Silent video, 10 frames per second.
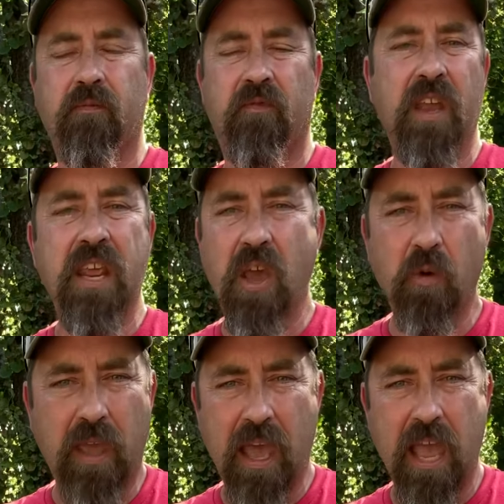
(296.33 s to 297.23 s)
video
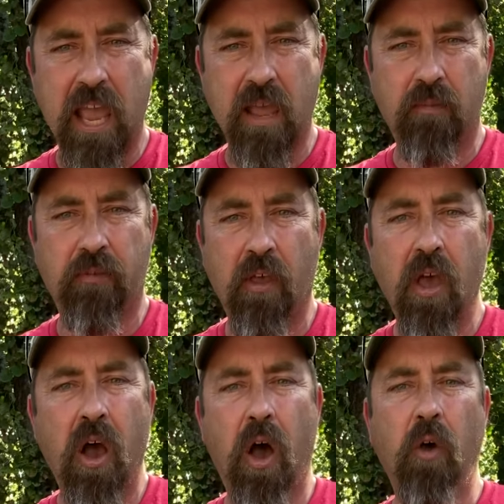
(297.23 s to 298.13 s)
games,
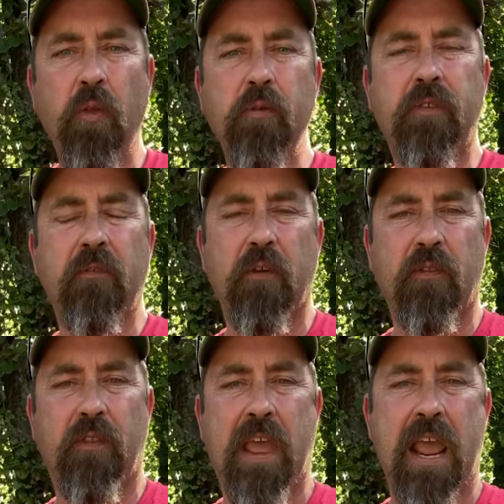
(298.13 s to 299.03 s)
all those
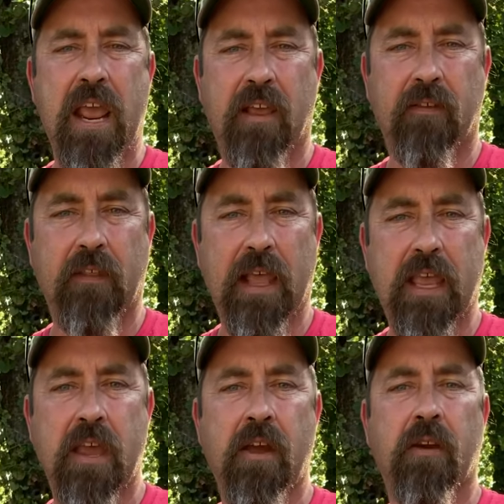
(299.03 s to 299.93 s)
different things that
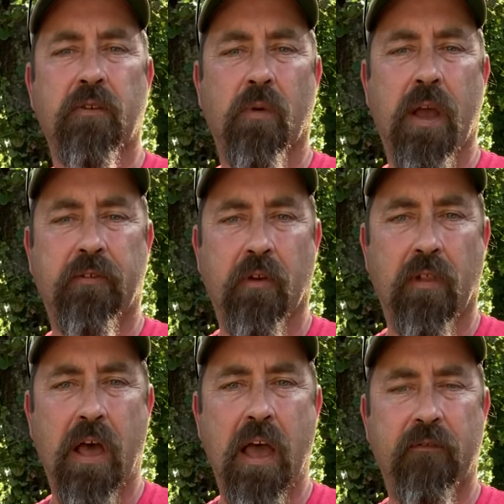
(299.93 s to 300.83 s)
characterize our
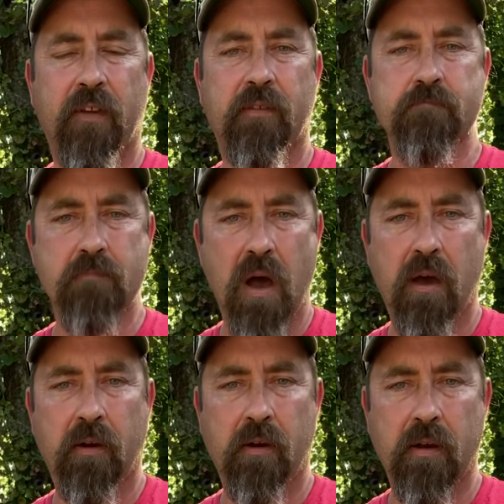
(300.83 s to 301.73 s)
life as
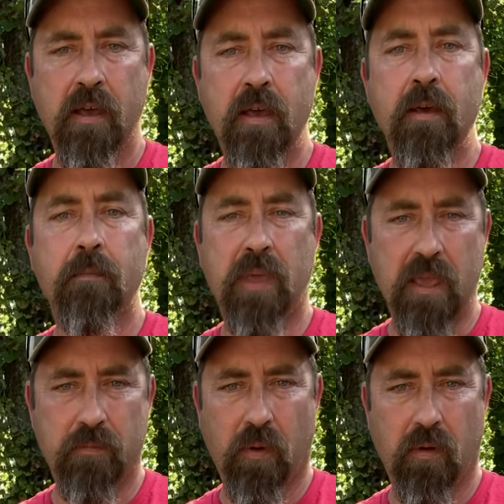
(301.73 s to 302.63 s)
modern
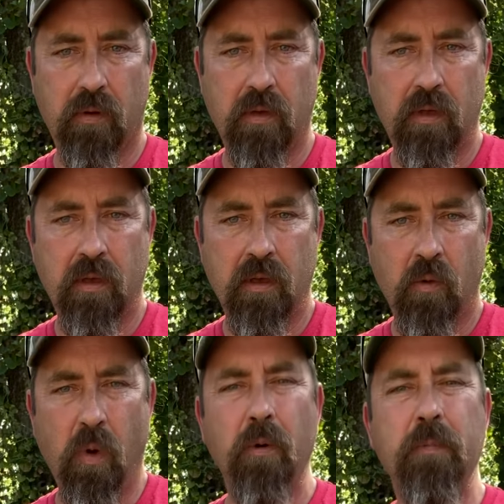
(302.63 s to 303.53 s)
people.
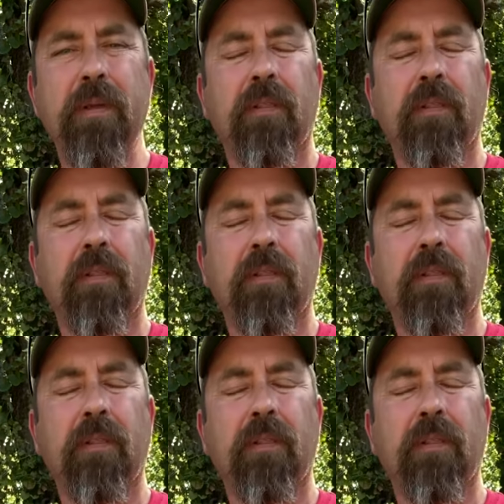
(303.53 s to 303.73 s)
What would